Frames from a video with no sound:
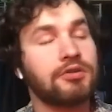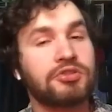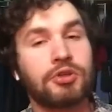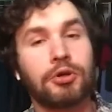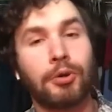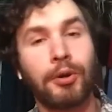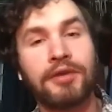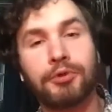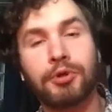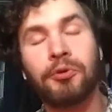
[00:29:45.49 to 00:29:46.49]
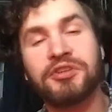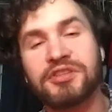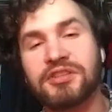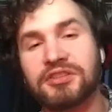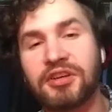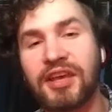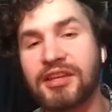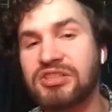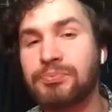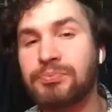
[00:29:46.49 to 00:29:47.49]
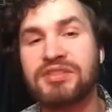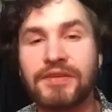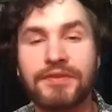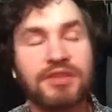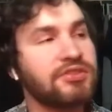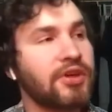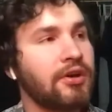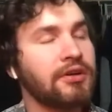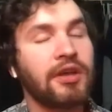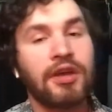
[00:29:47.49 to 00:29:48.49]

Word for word: So if we were to look at a specific song,